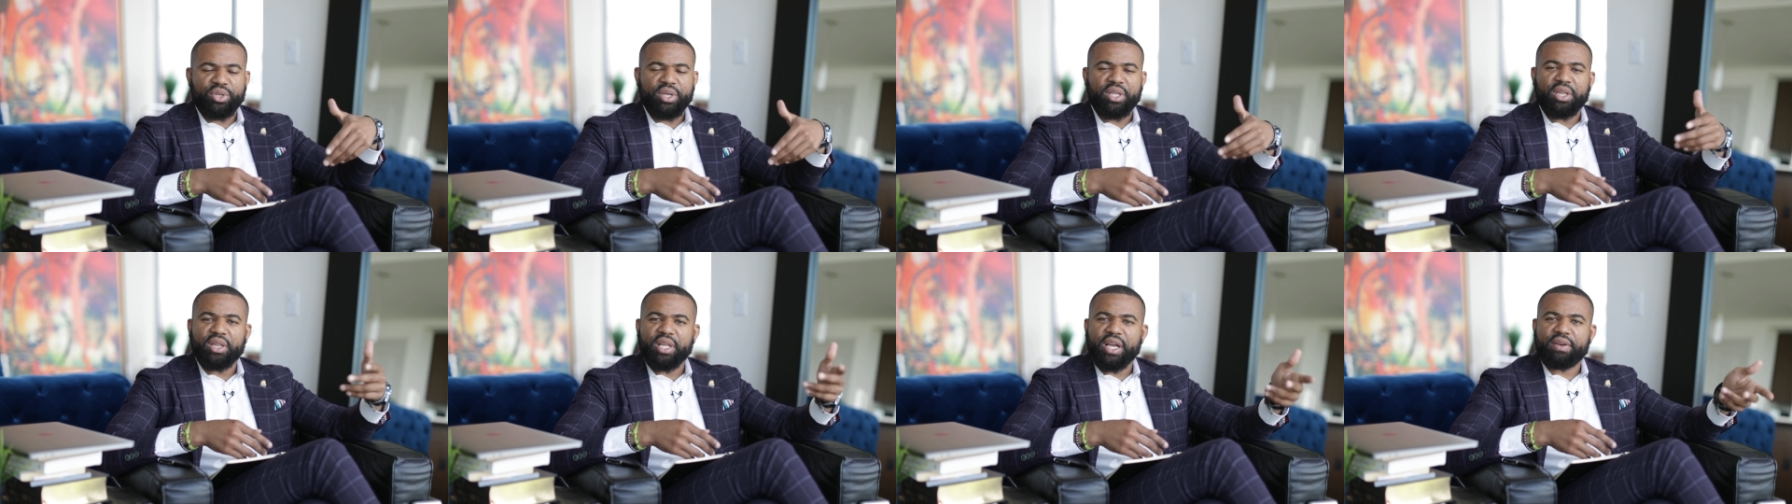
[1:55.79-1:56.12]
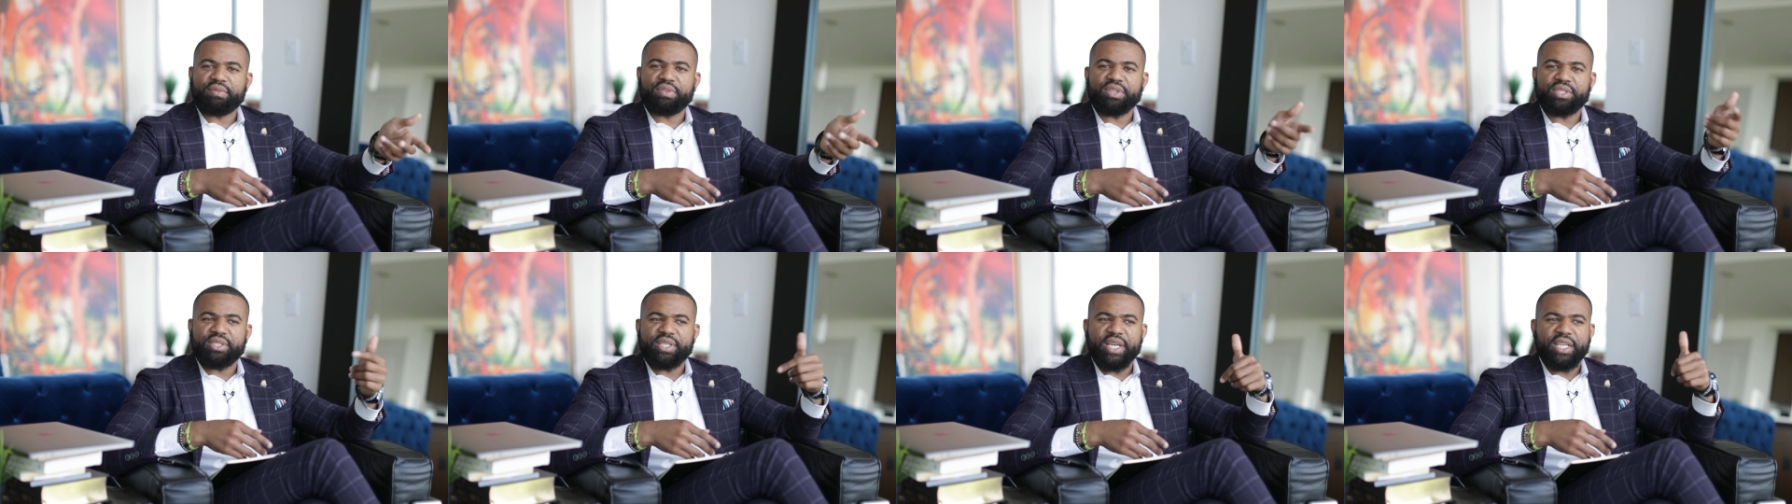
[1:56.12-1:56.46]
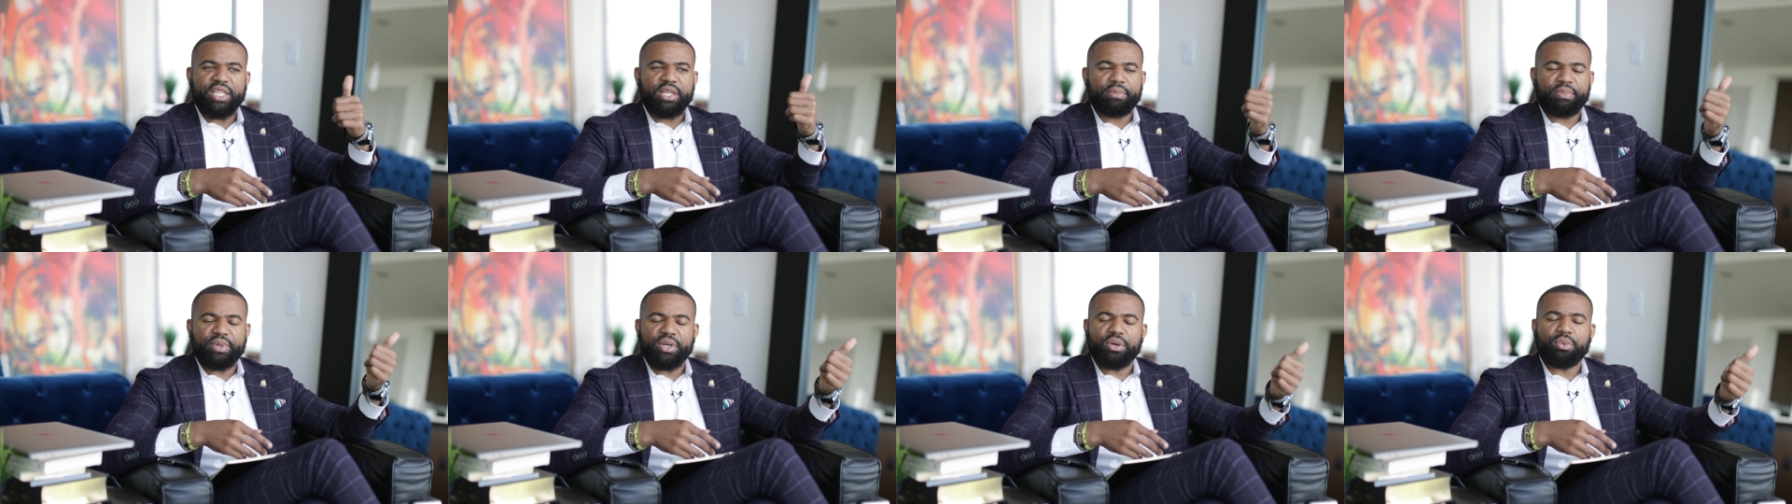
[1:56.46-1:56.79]
can leverage debt
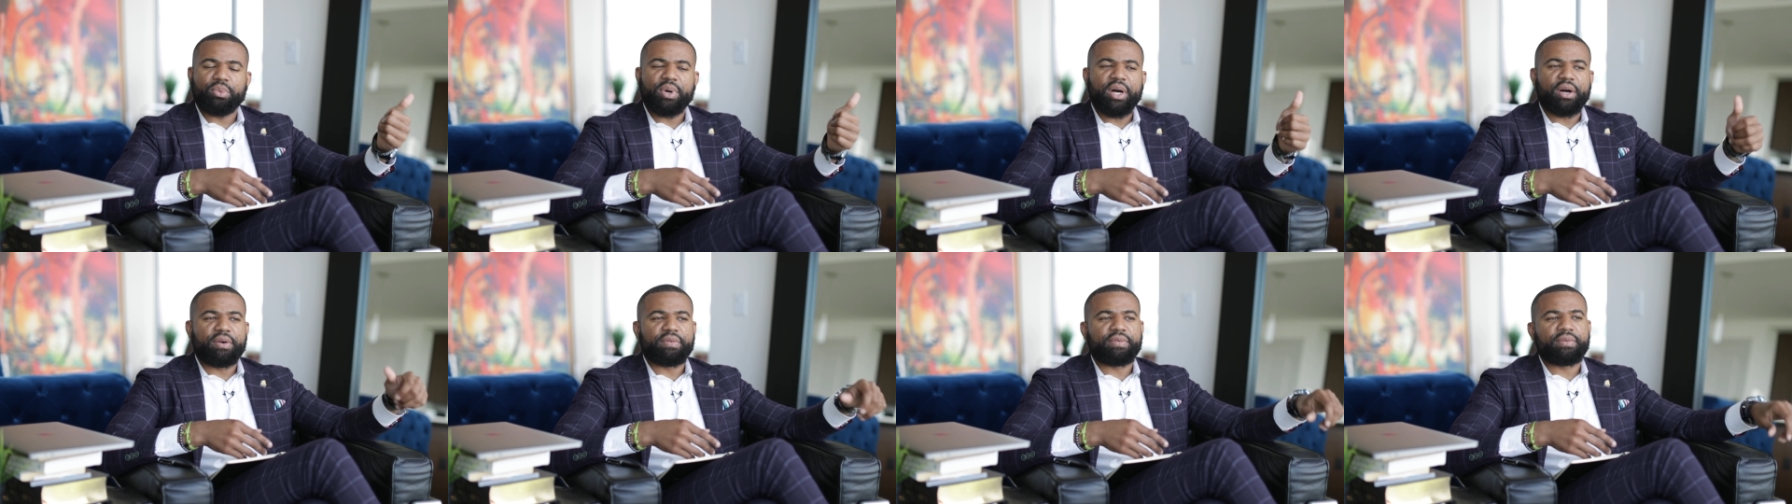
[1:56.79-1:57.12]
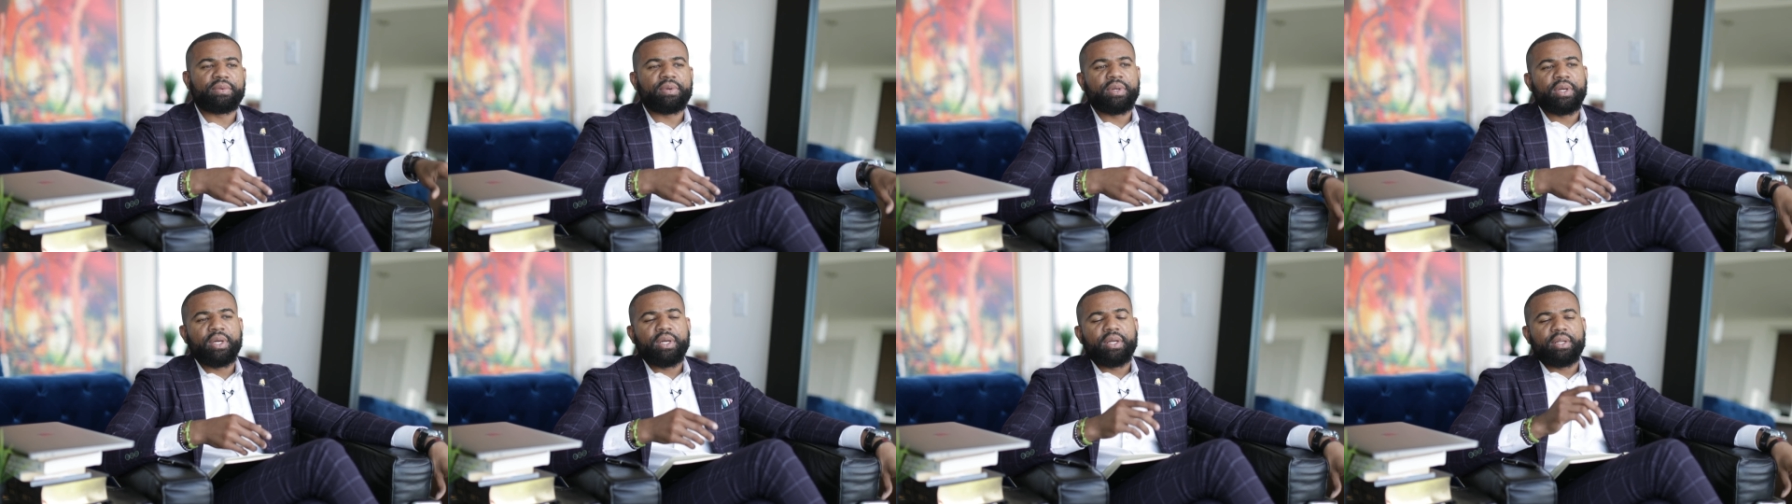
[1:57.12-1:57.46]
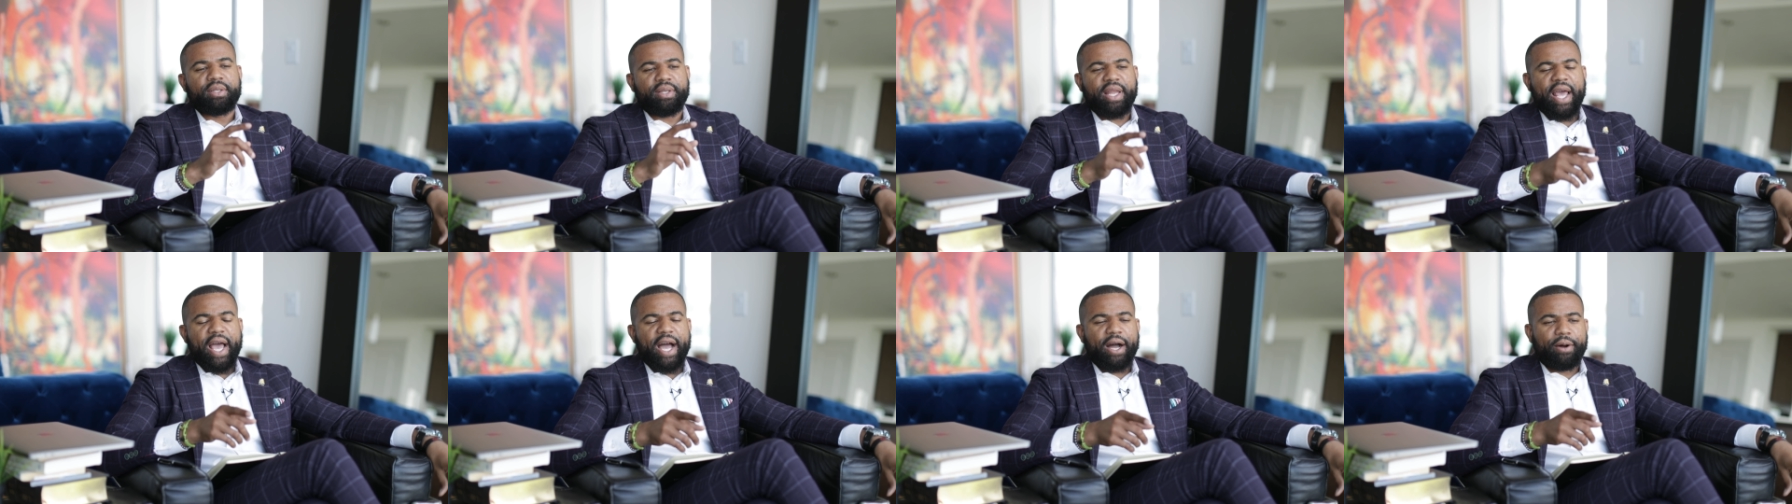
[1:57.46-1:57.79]
to build wealth.
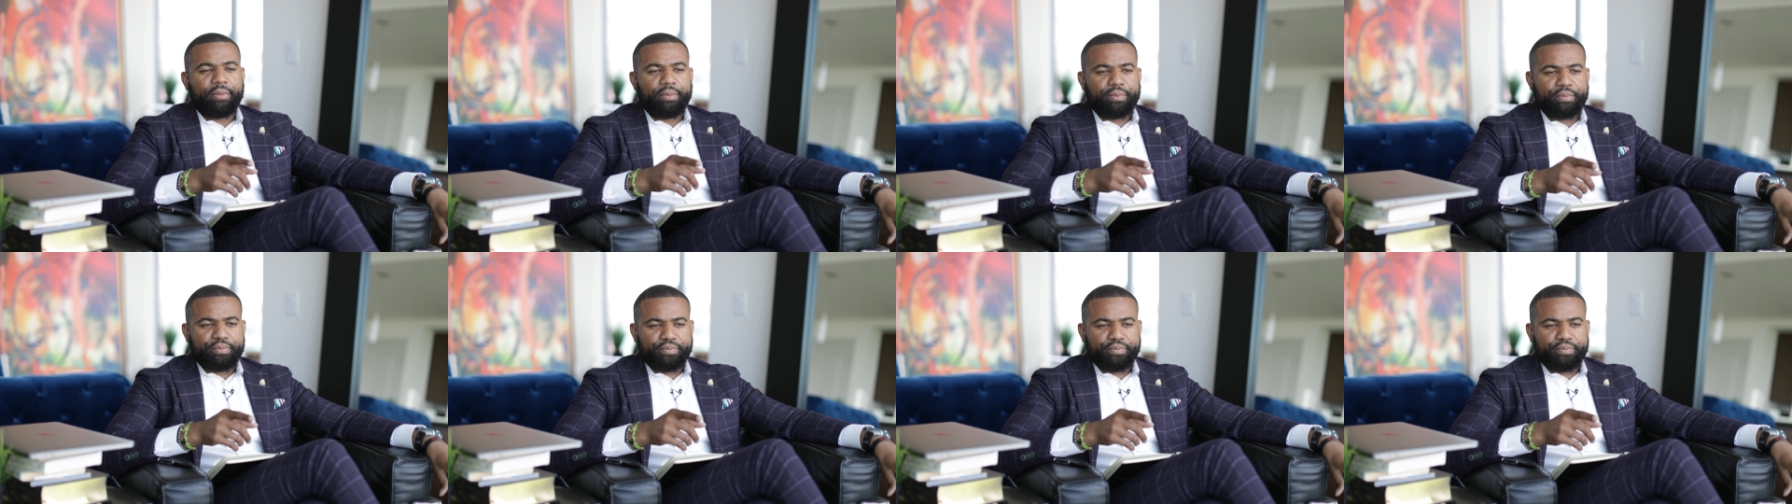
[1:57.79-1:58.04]
Now,